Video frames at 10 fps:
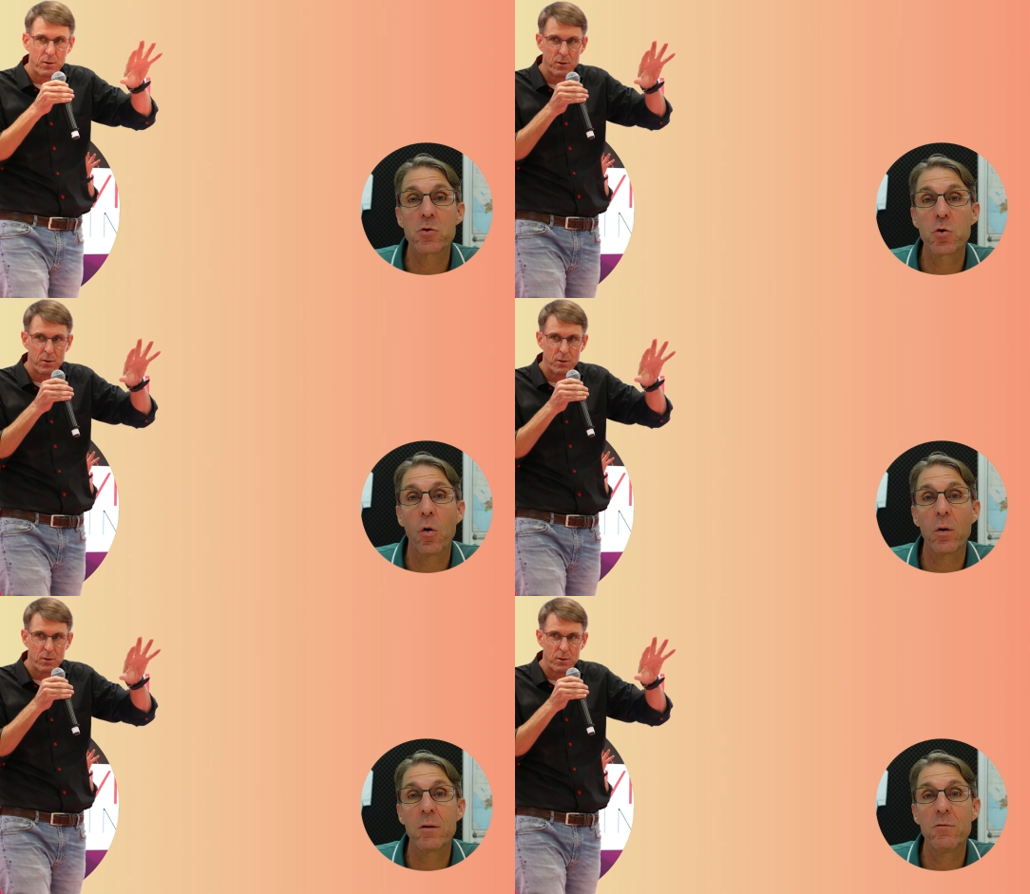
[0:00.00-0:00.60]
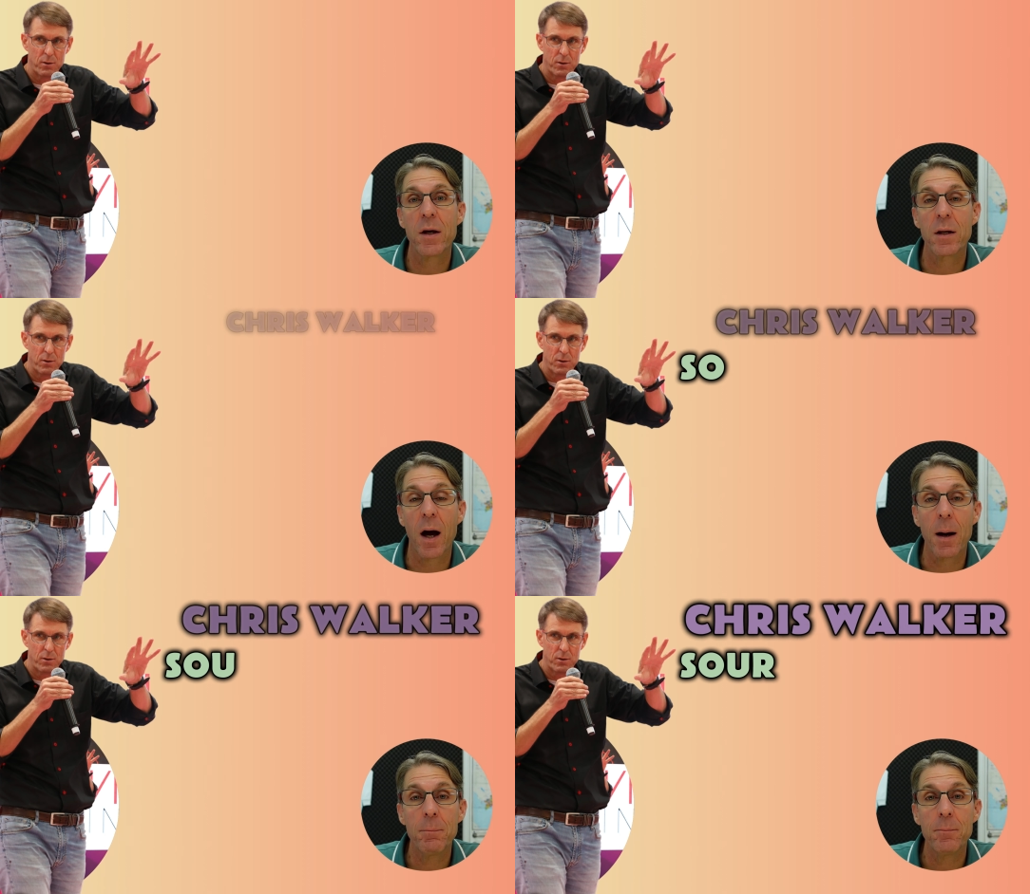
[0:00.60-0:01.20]
Speaker 1: control in
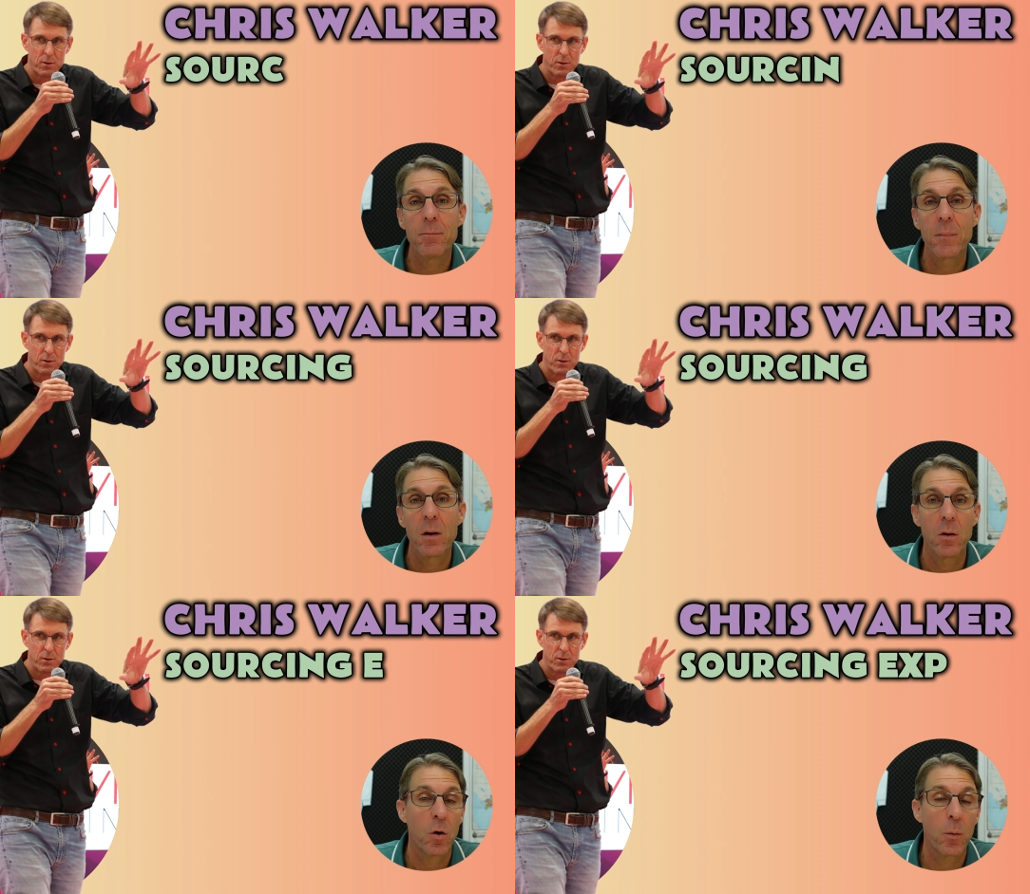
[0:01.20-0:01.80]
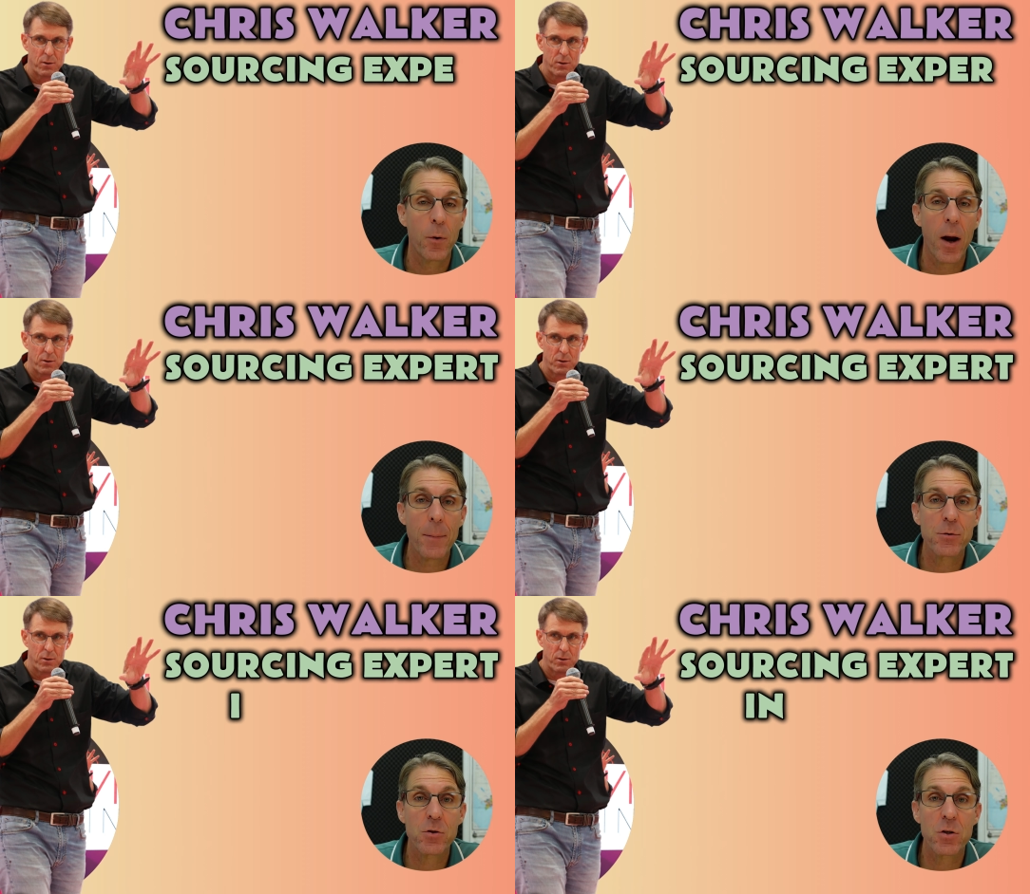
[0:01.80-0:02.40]
Vietnam? Or
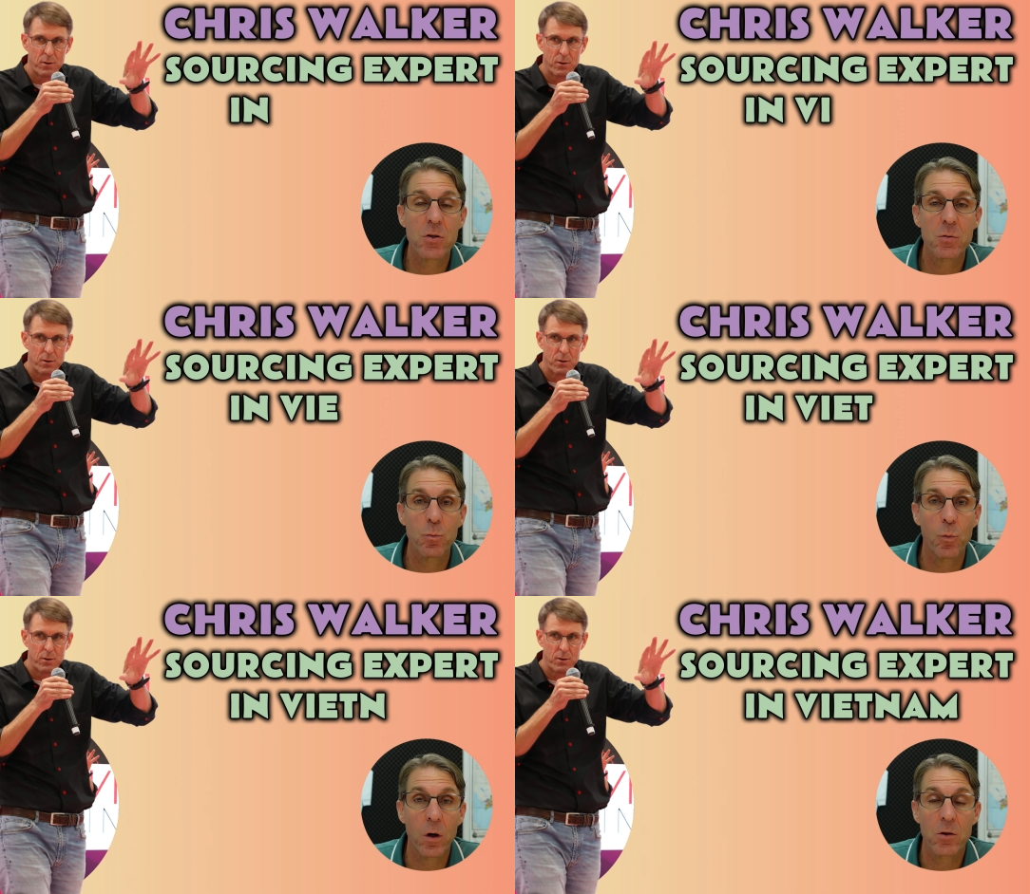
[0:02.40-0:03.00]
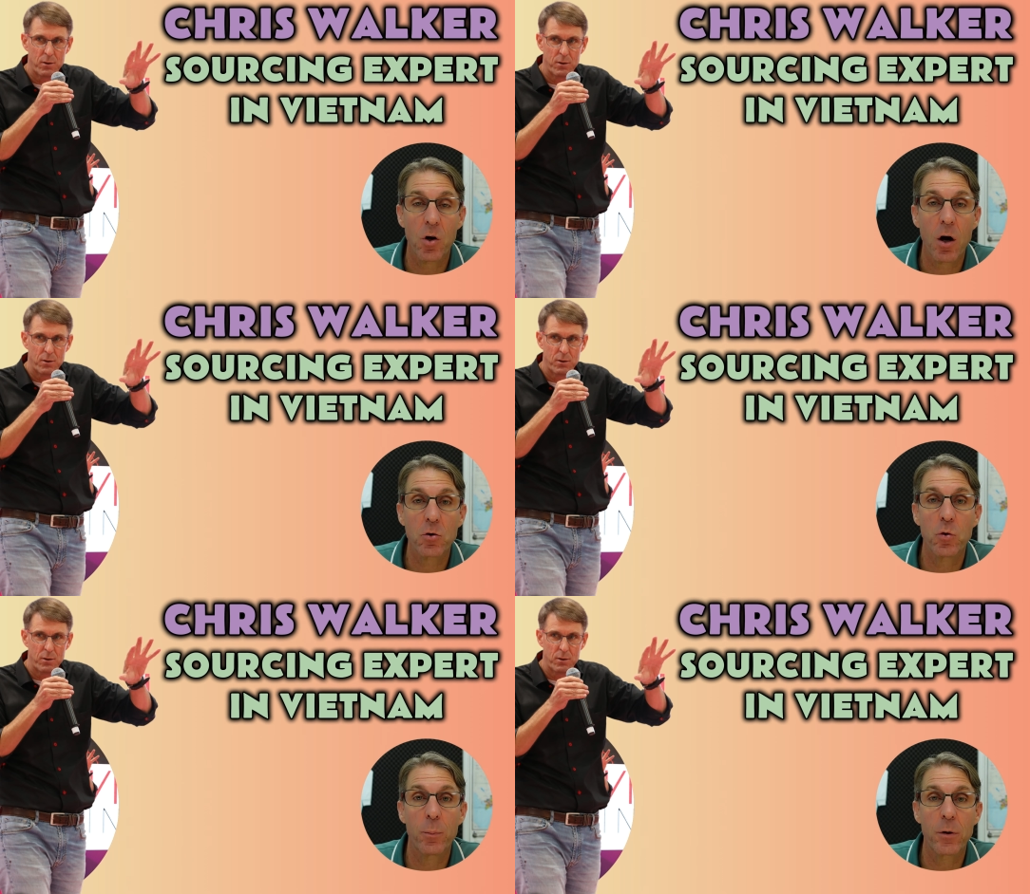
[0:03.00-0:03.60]
perhaps you just want to
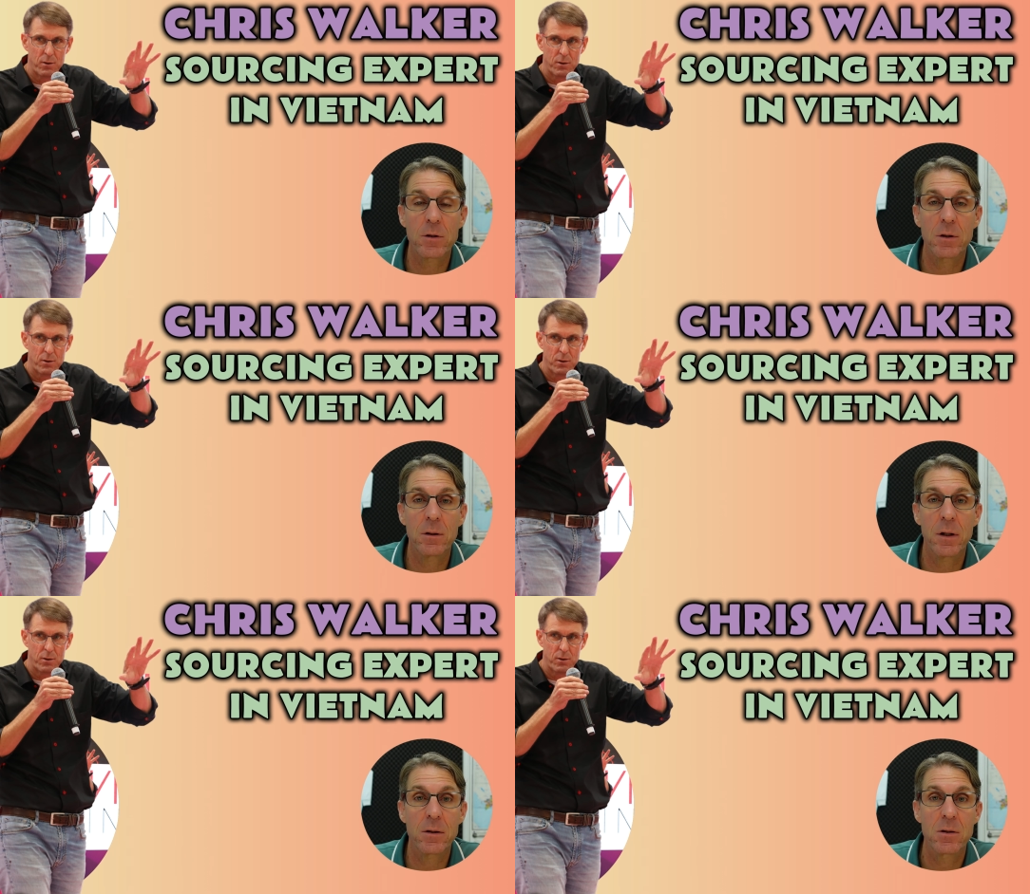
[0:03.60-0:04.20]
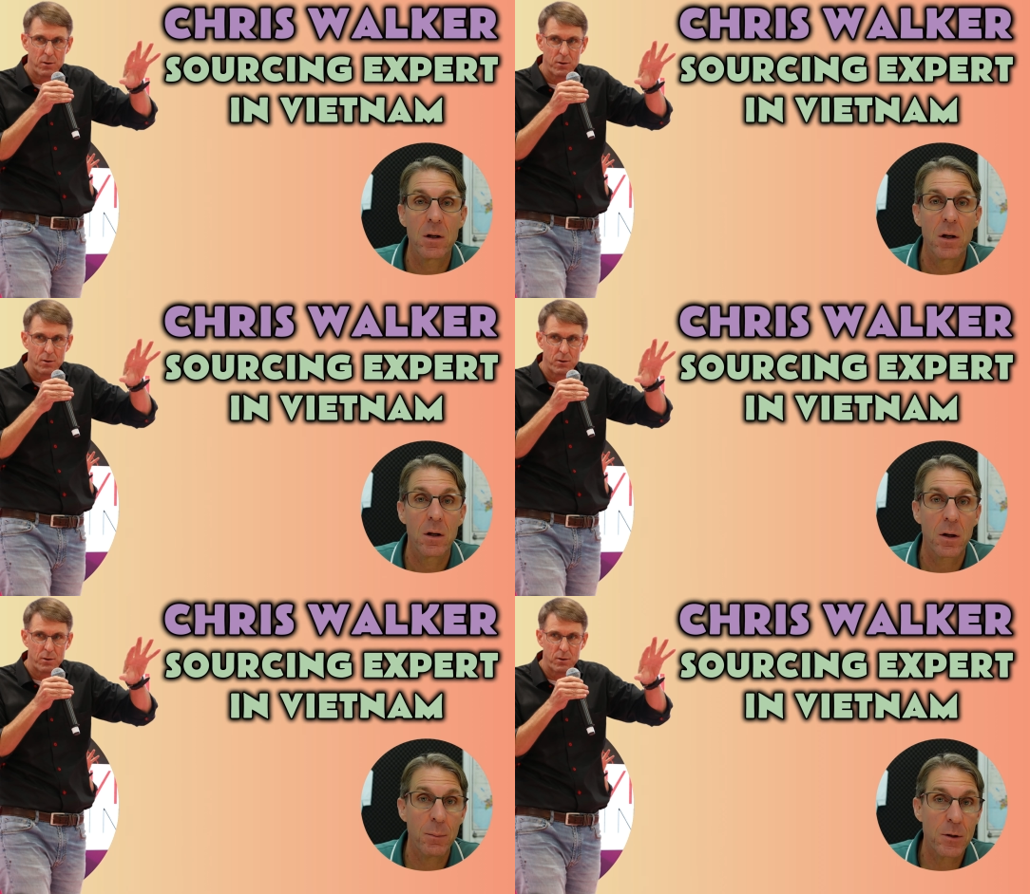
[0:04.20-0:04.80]
talk to a person that
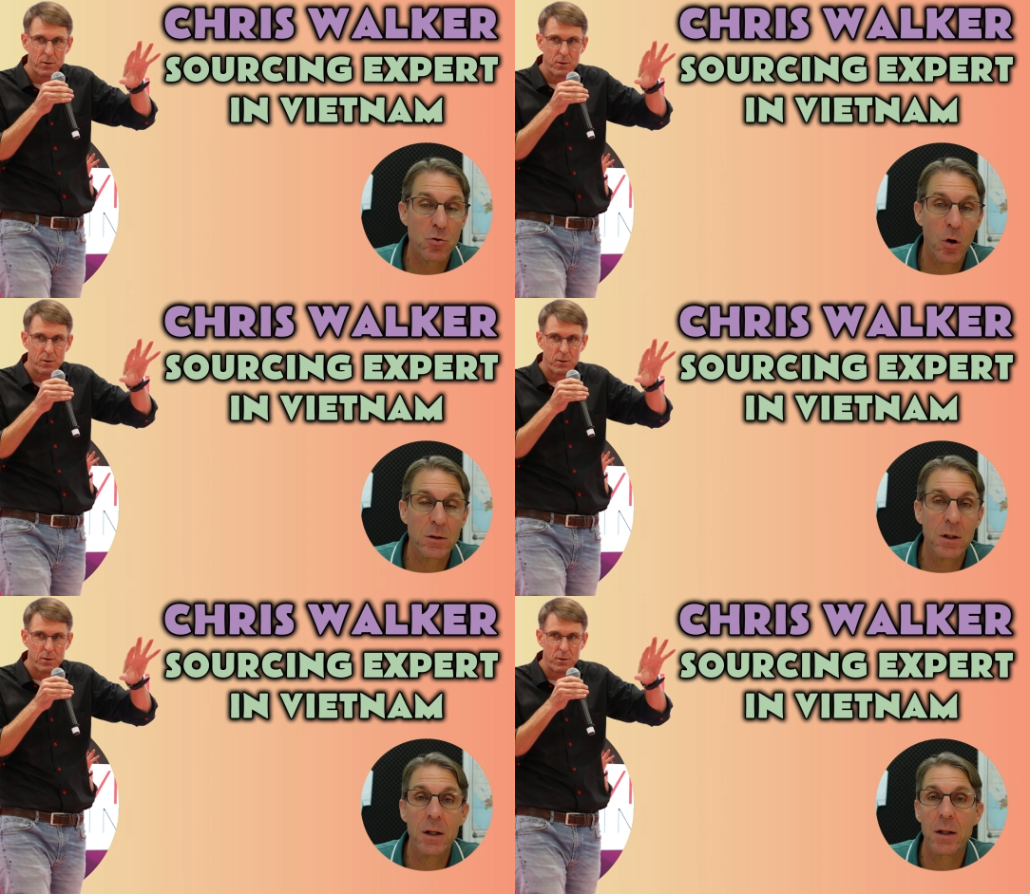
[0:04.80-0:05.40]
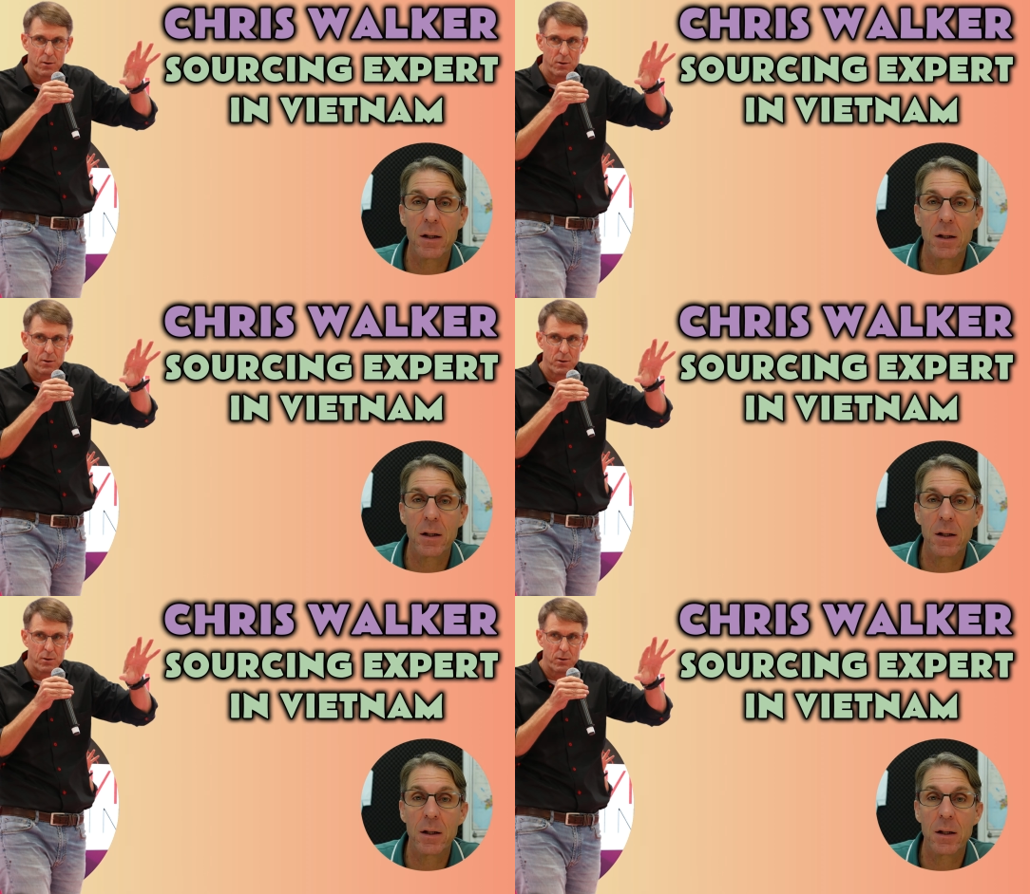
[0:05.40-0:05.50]
can be trusted